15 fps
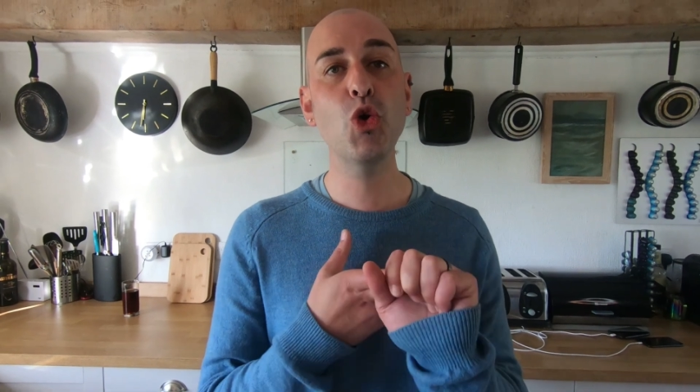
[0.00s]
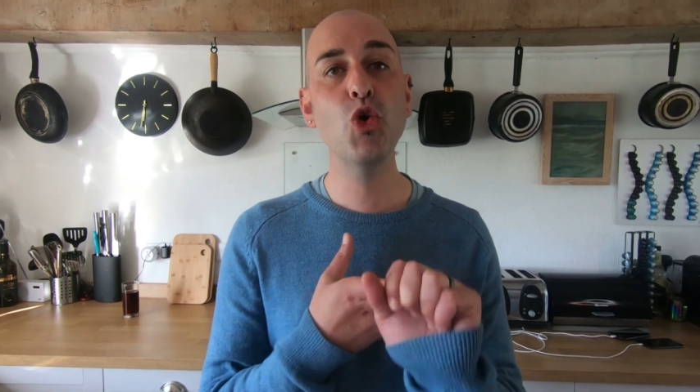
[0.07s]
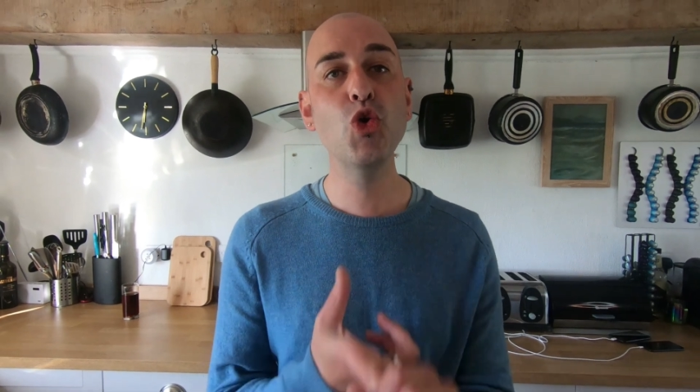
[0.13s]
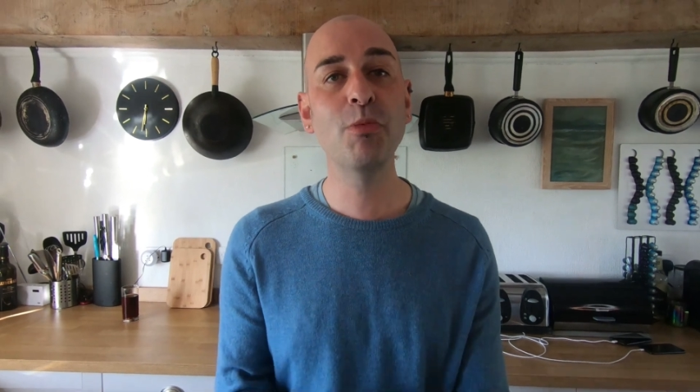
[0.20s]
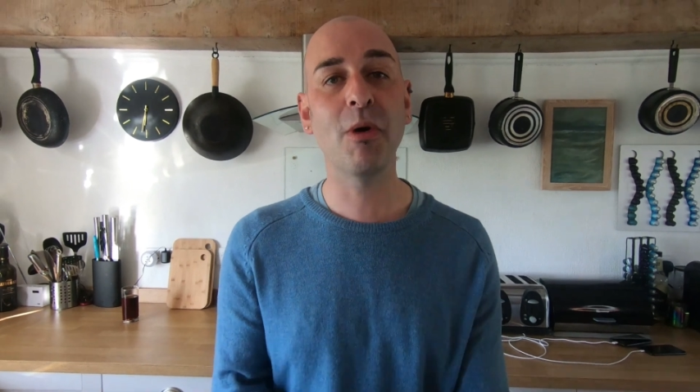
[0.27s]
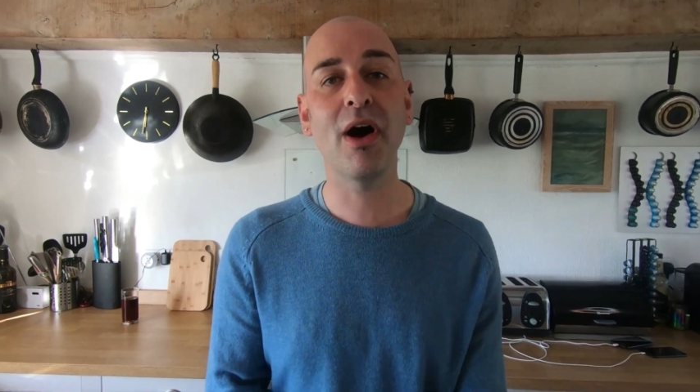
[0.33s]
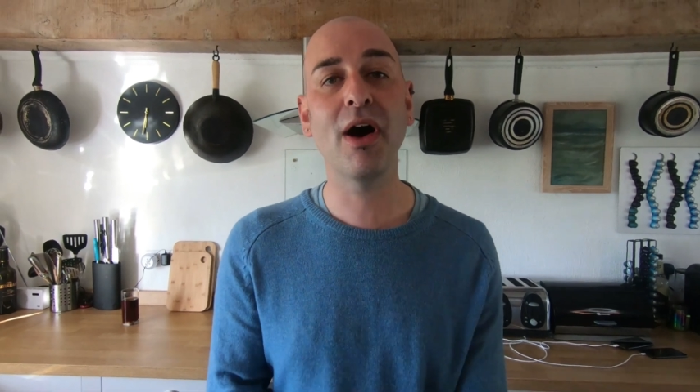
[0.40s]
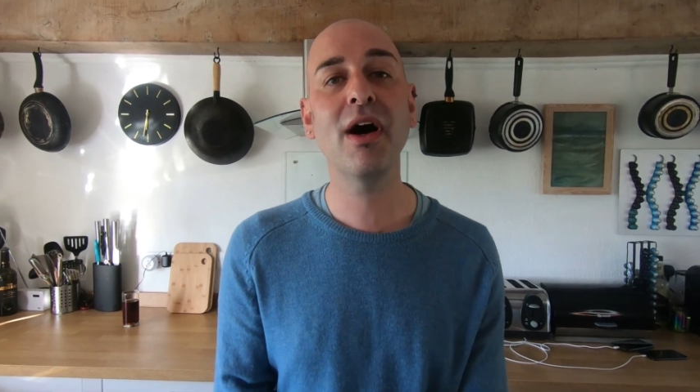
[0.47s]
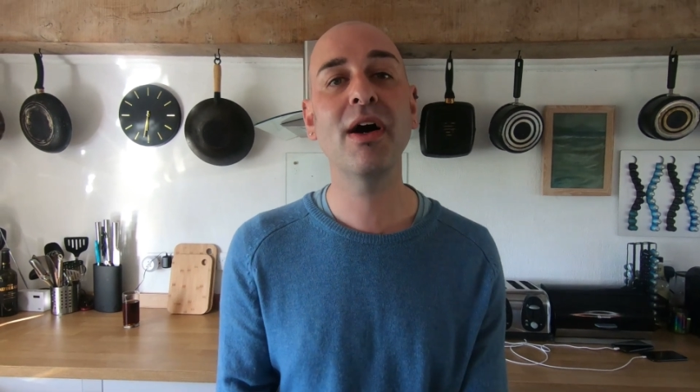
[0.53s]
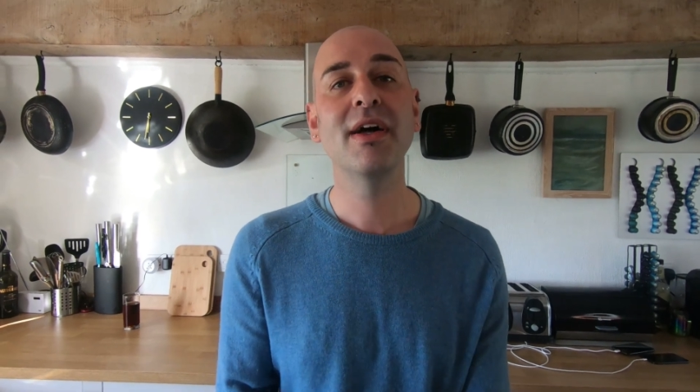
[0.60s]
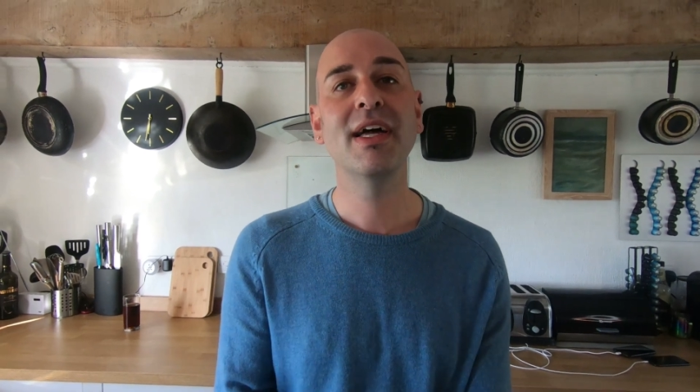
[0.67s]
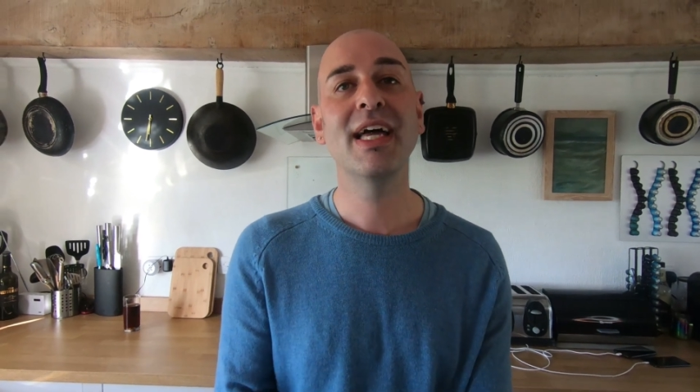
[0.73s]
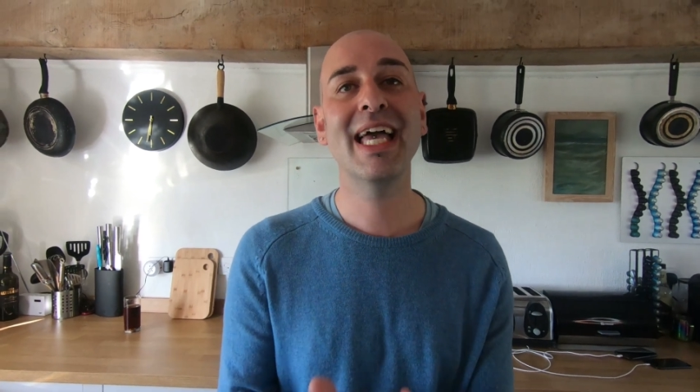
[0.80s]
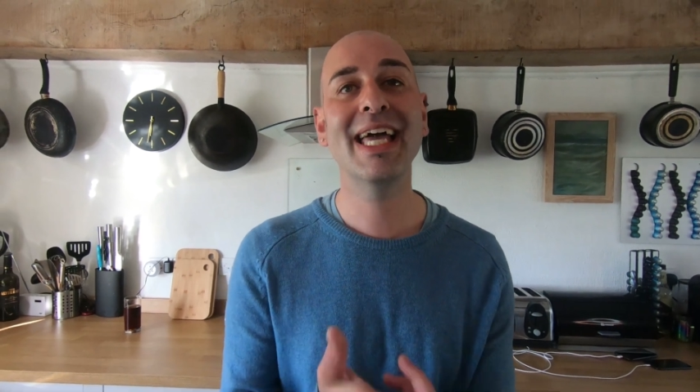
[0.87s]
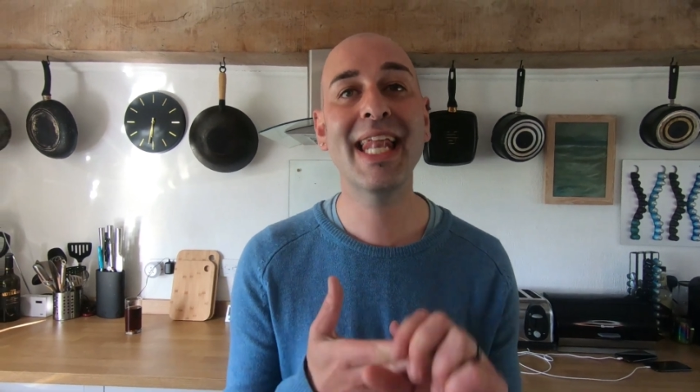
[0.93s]
Uber
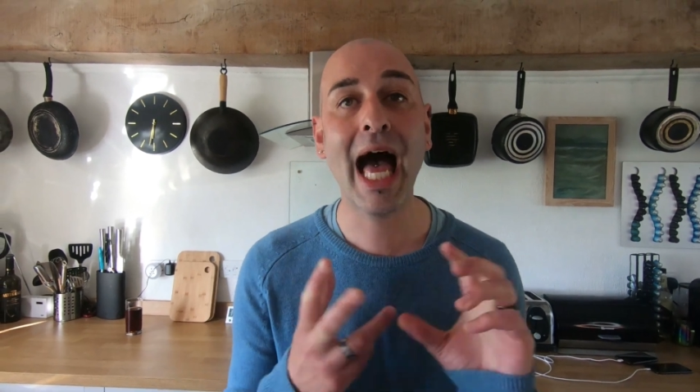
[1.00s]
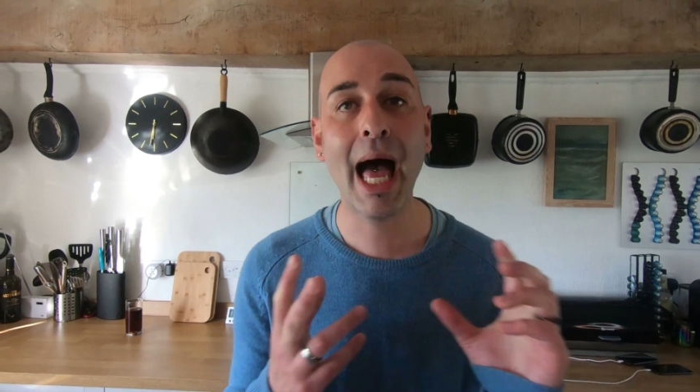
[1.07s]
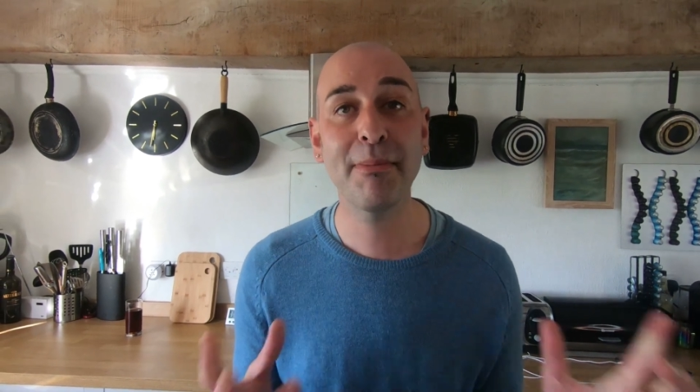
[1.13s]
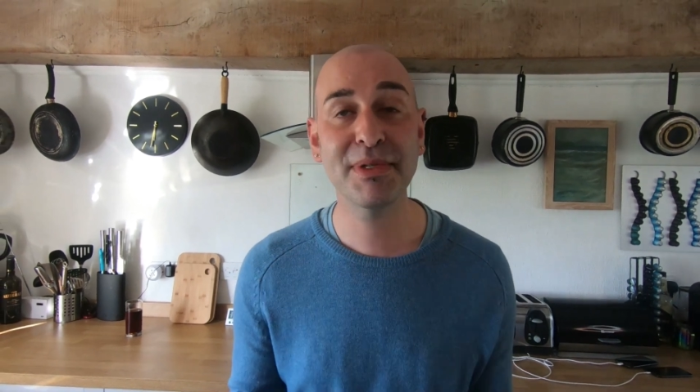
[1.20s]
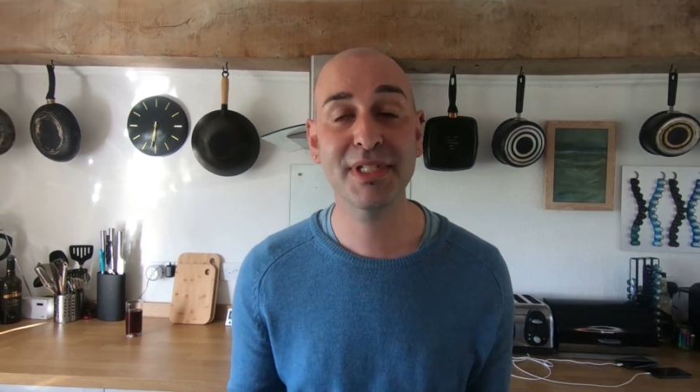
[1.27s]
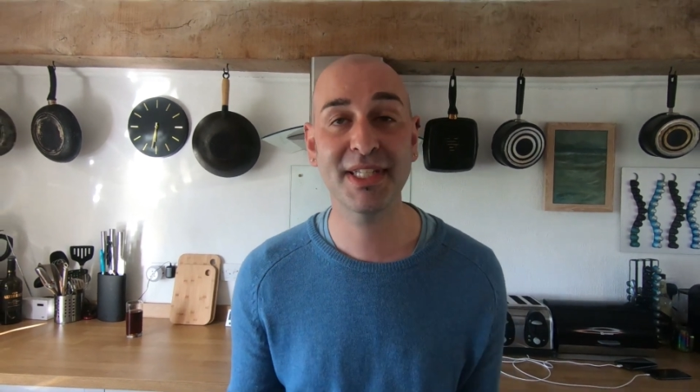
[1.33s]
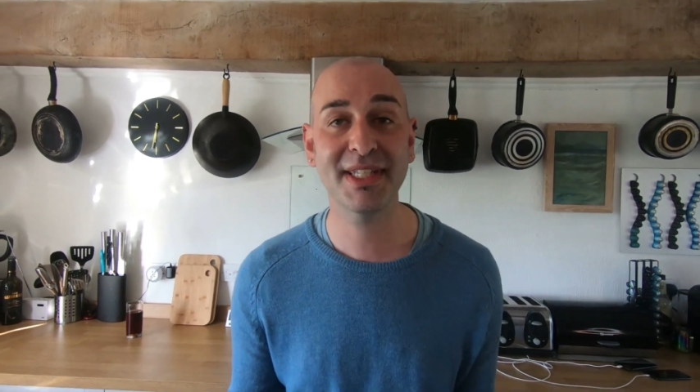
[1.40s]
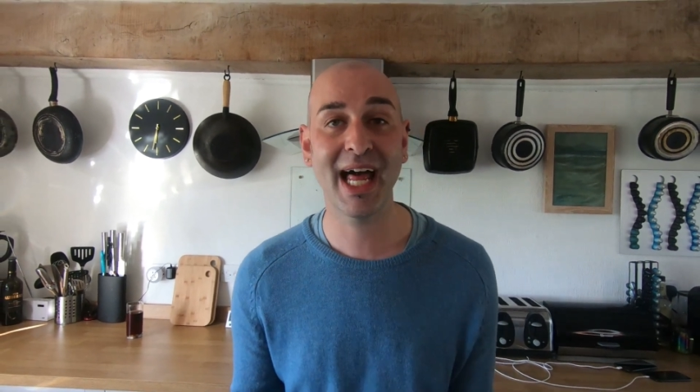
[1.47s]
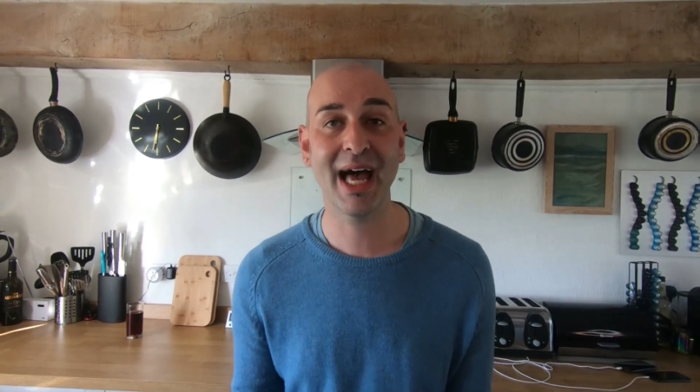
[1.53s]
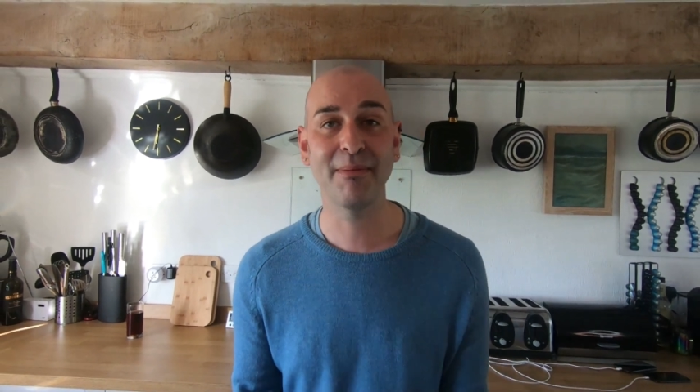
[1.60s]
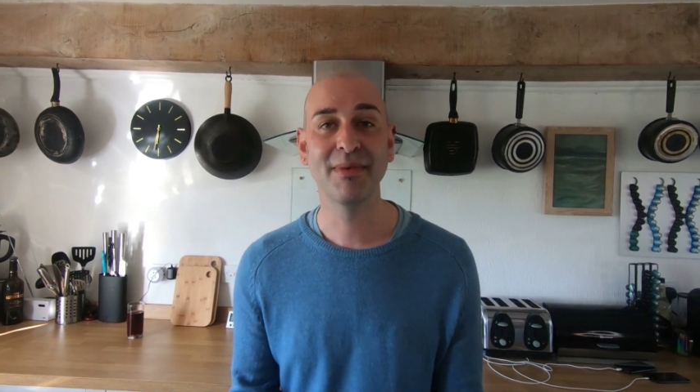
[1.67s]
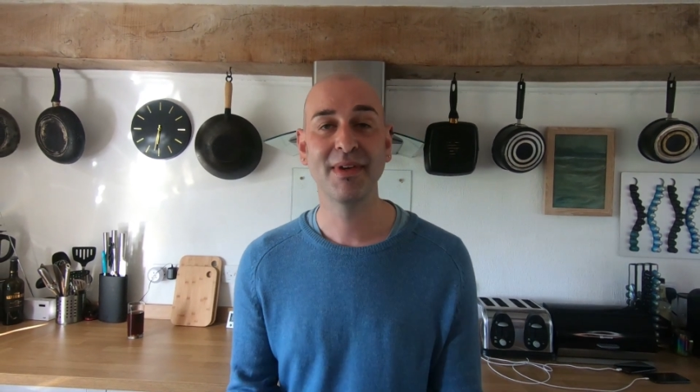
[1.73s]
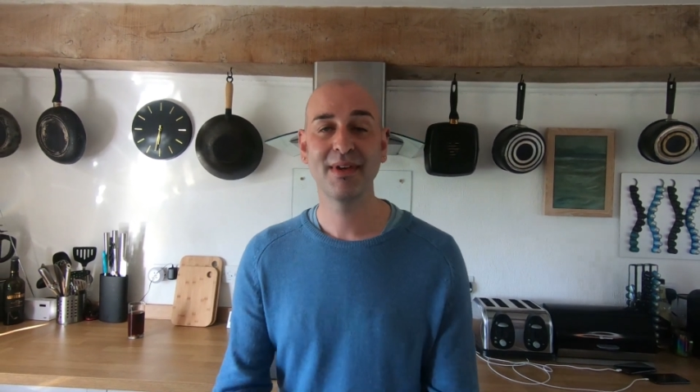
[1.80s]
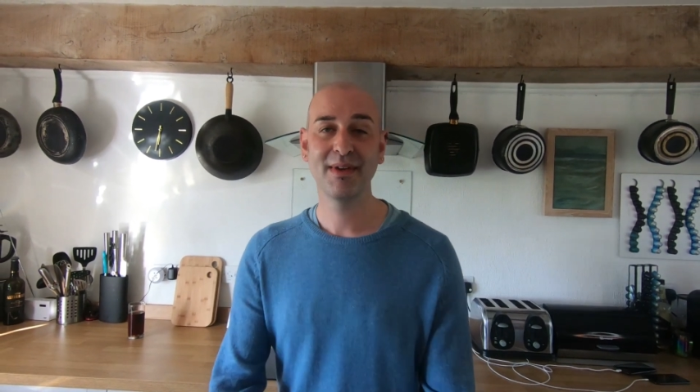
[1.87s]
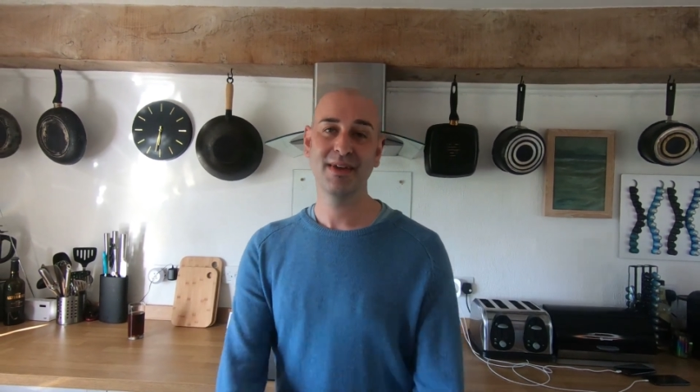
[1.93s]
in Amsterdam.